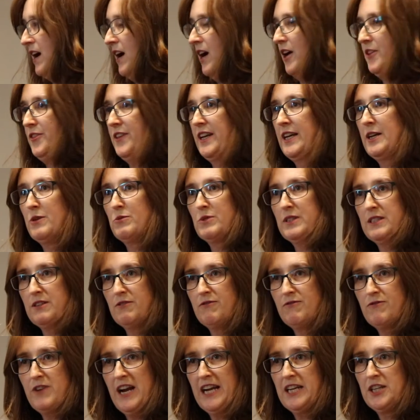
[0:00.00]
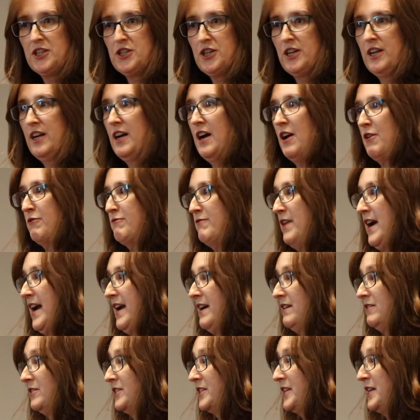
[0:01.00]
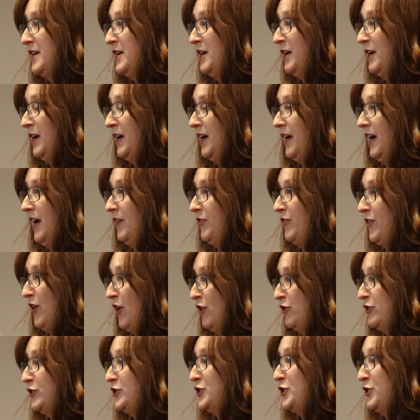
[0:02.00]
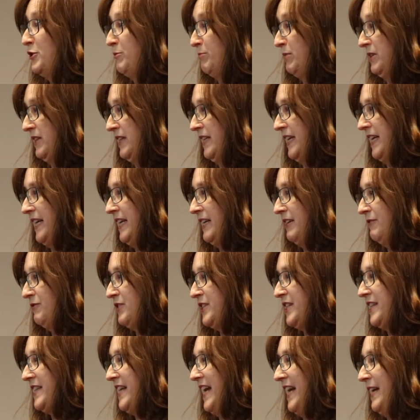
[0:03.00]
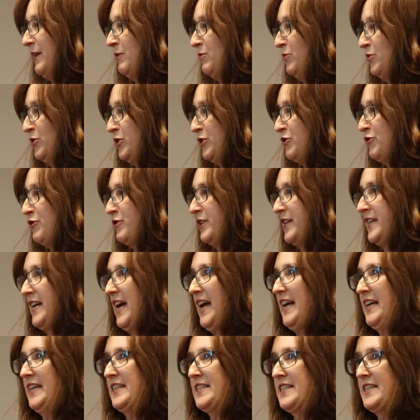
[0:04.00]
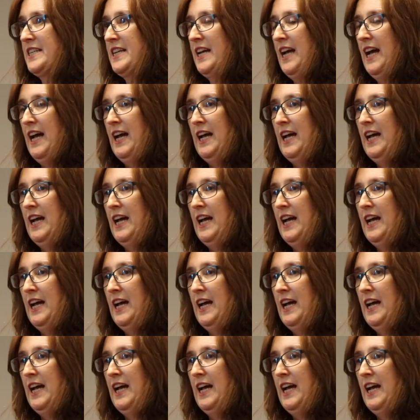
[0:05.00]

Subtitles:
I think it was a fracture around those who believed that it would create